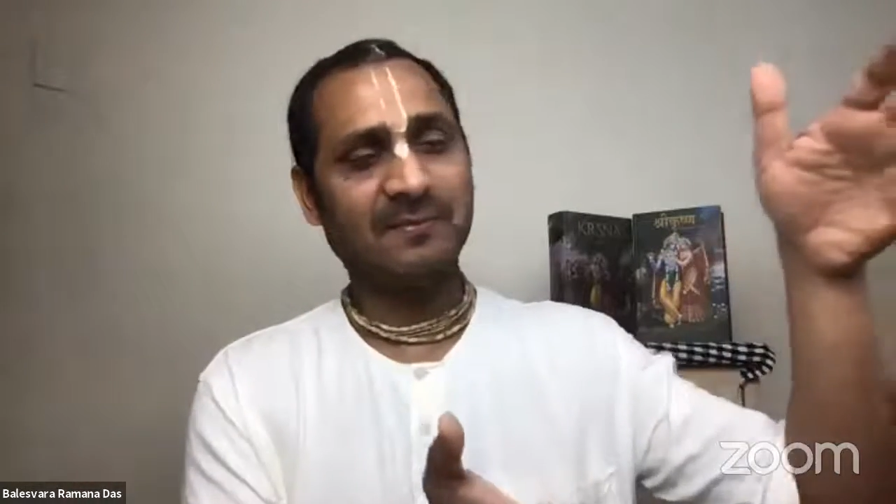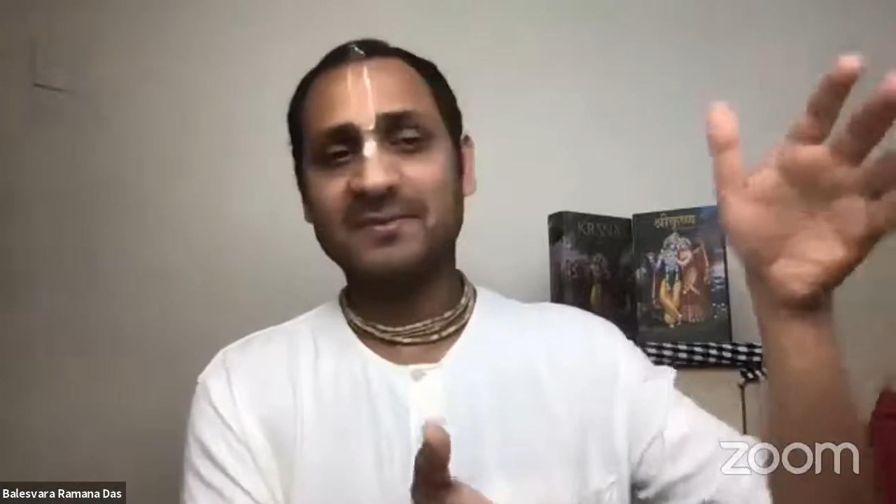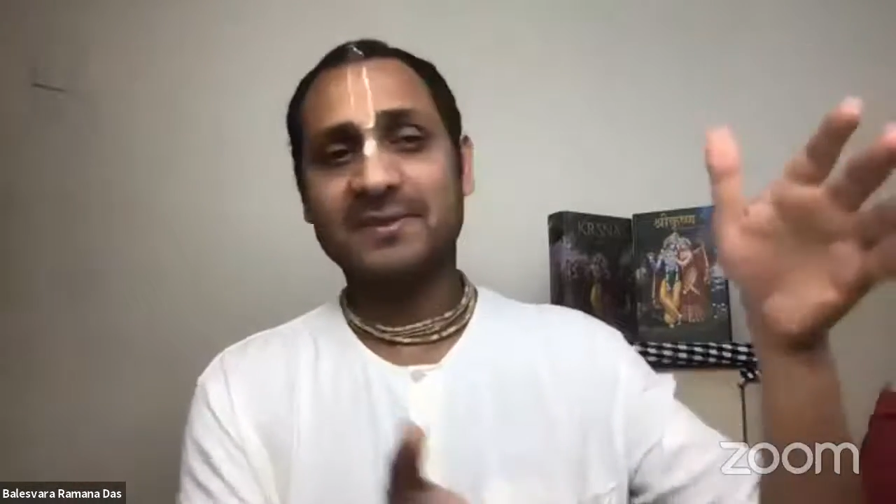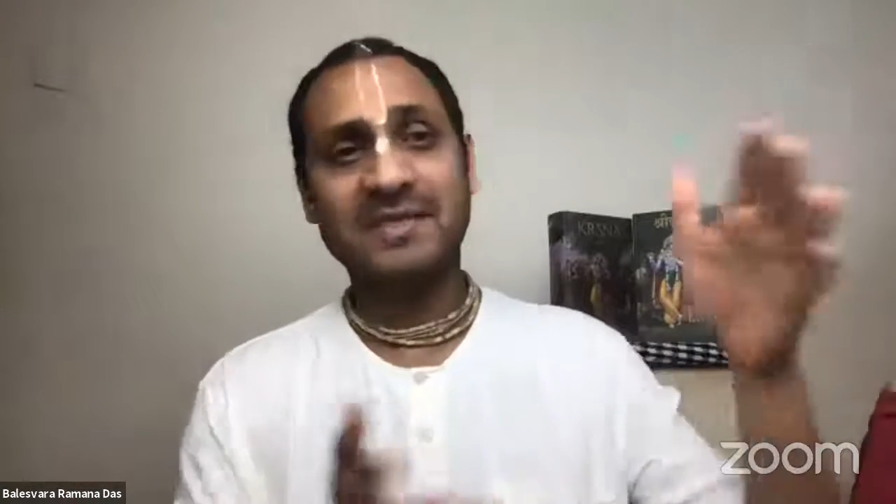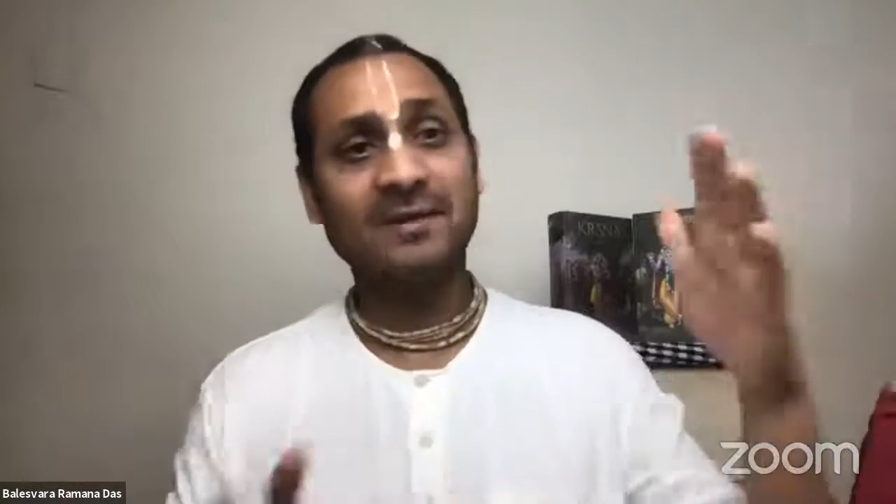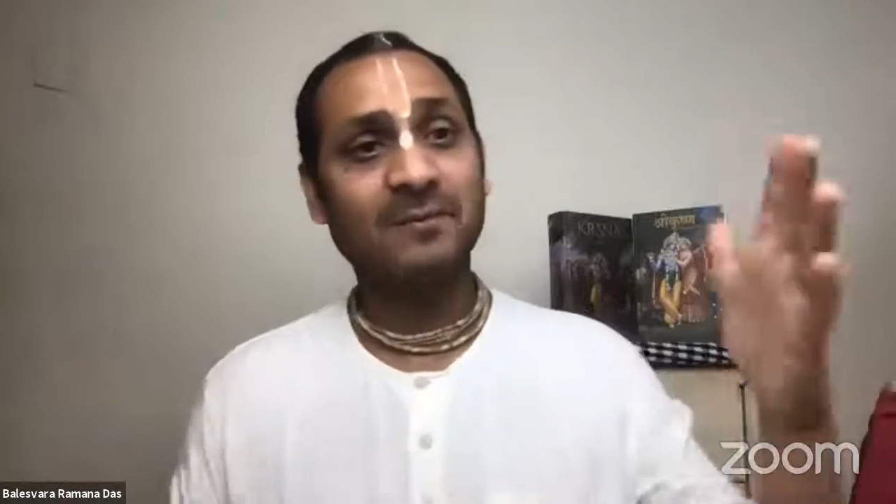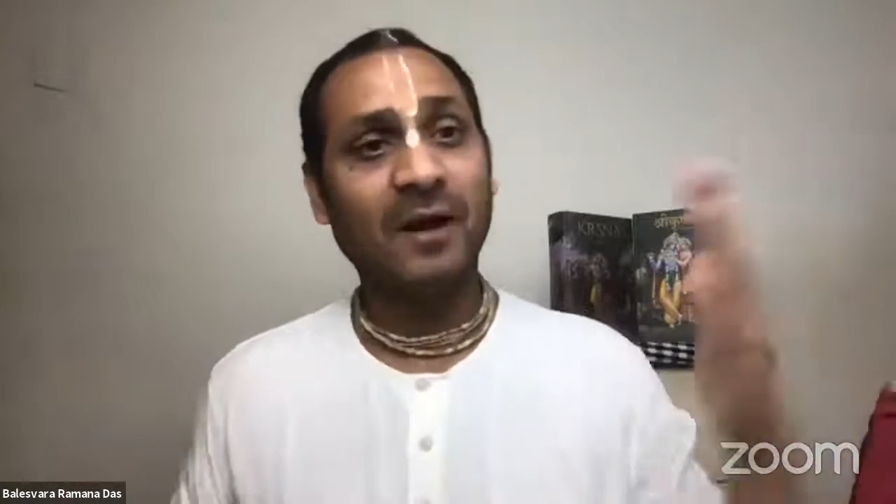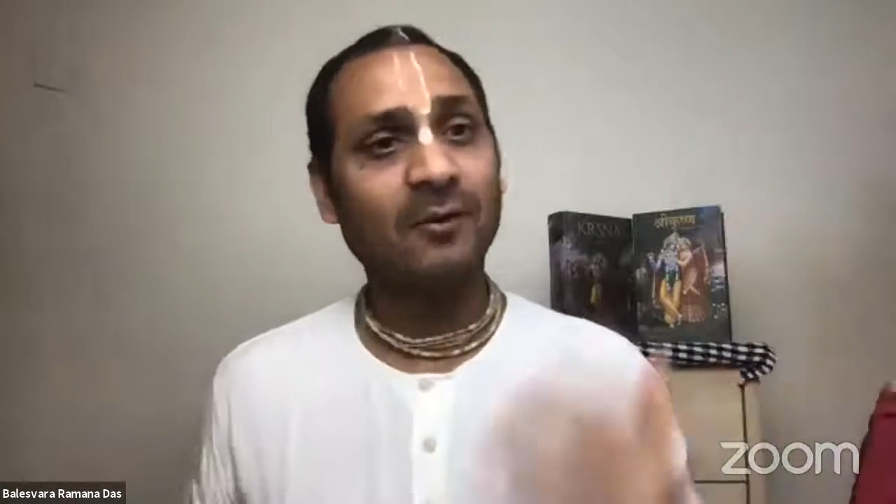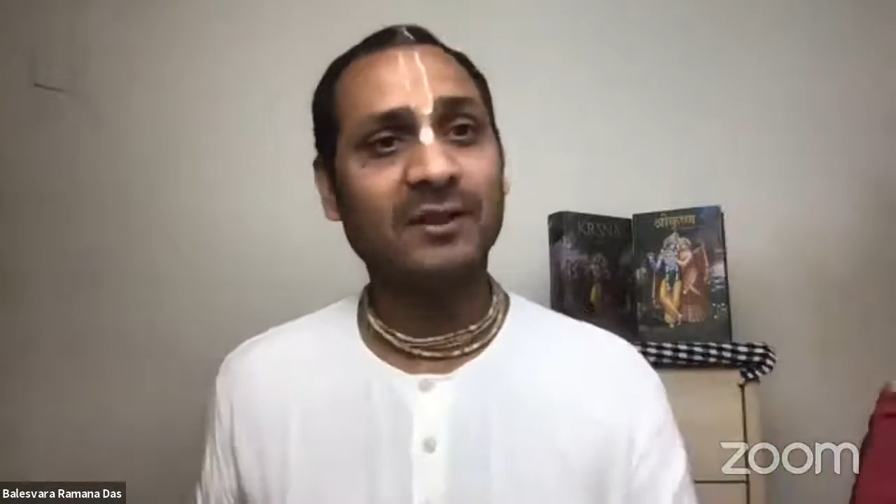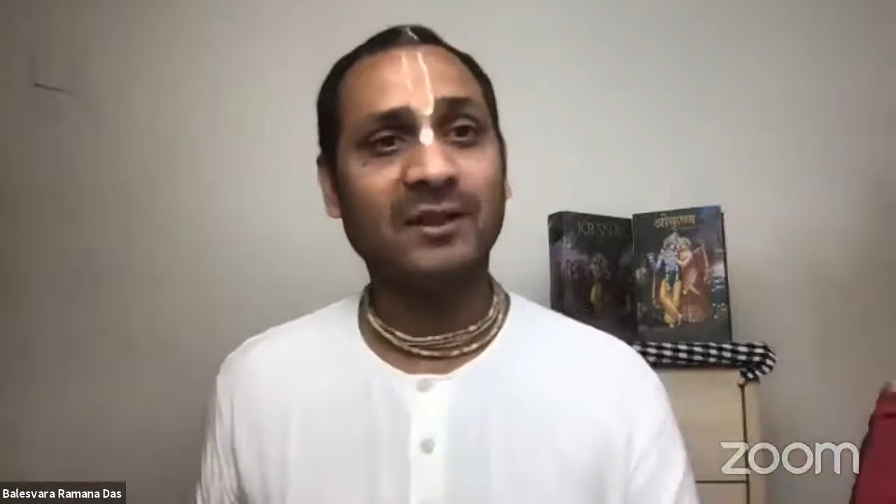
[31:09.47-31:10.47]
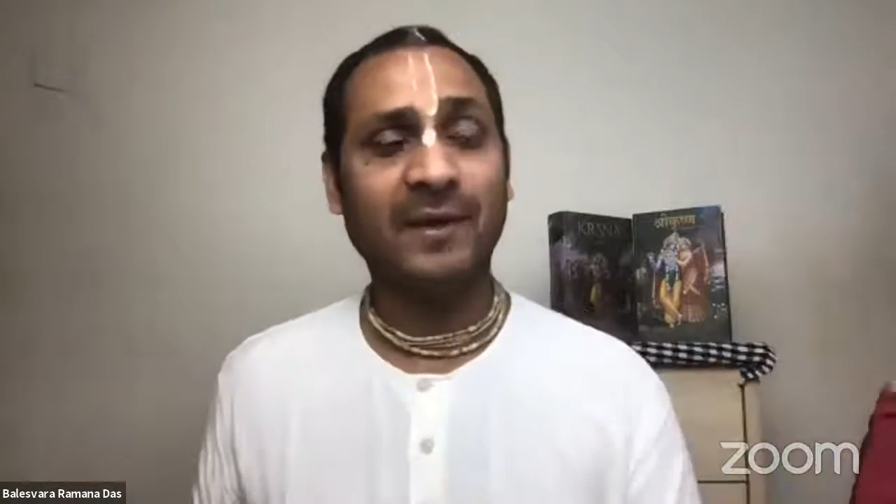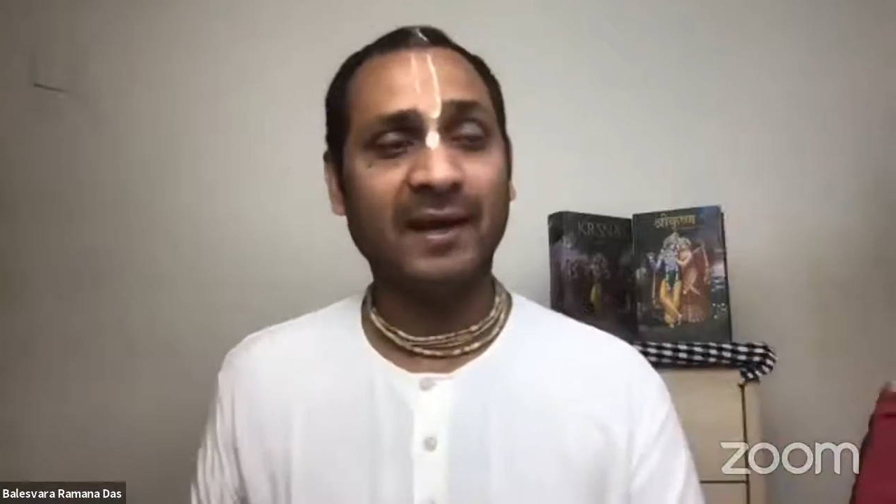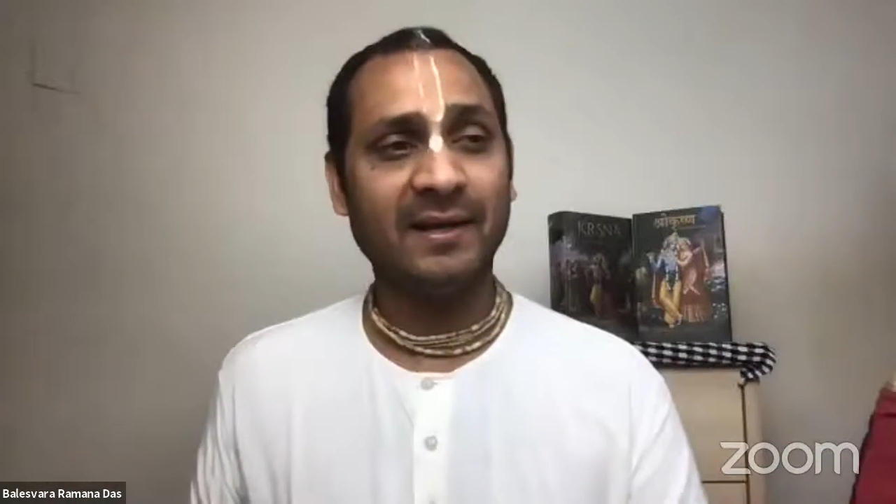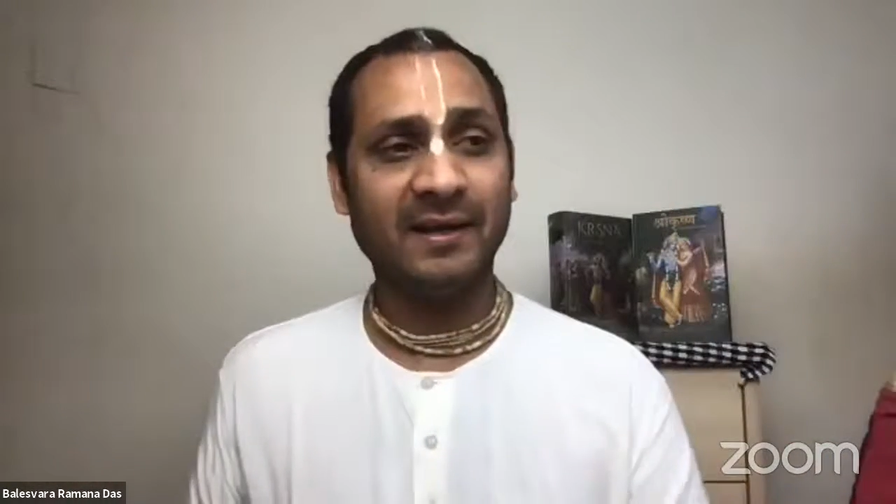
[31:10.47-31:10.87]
Srimad Bhagavatam, and